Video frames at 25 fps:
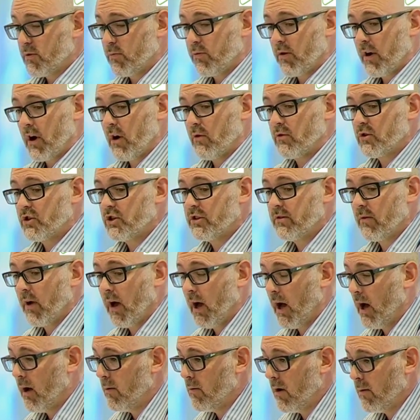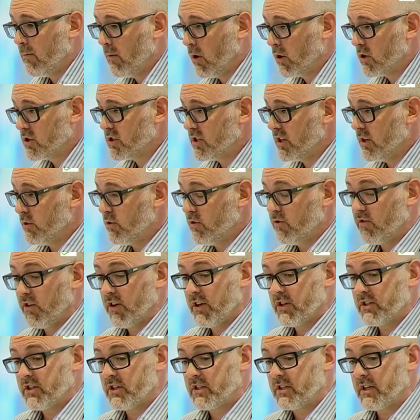approach amongst the
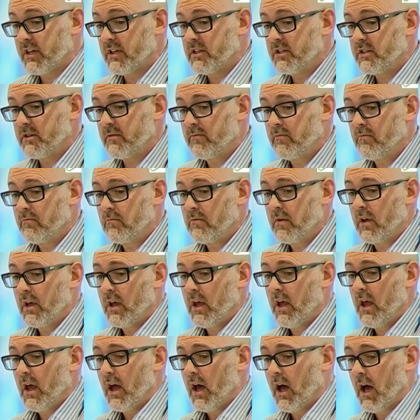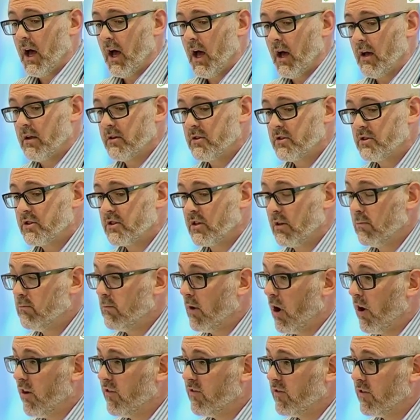universities. Some
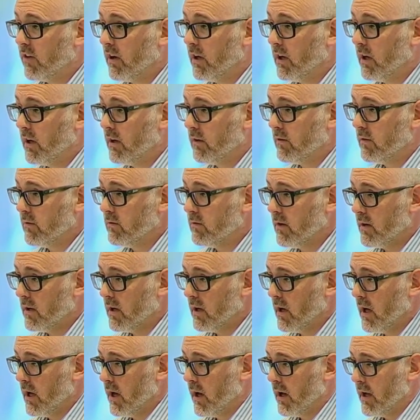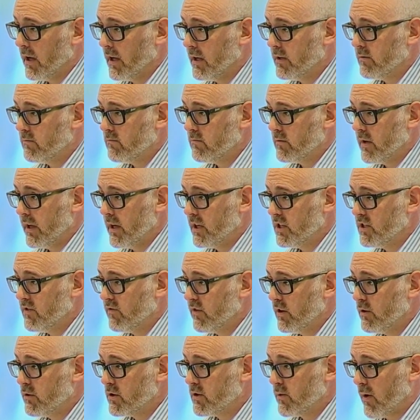offer
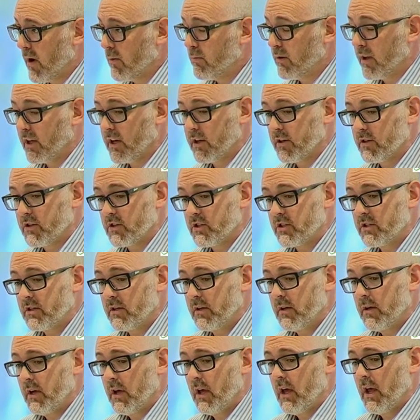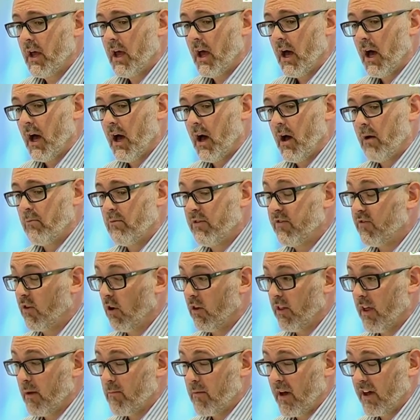interviews to applicants
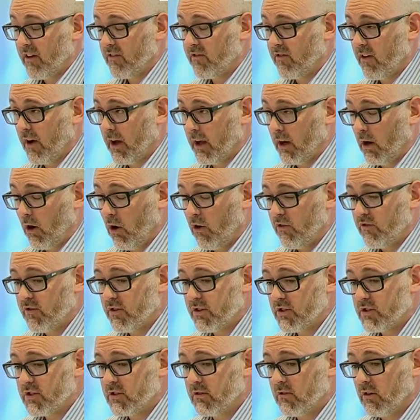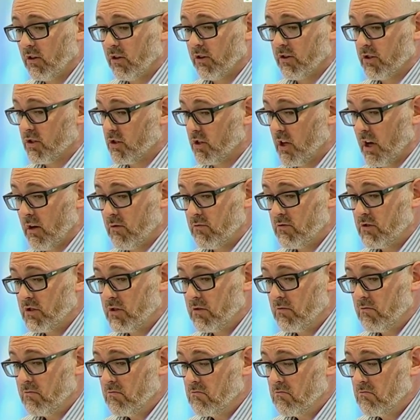before they make final offers, others don't.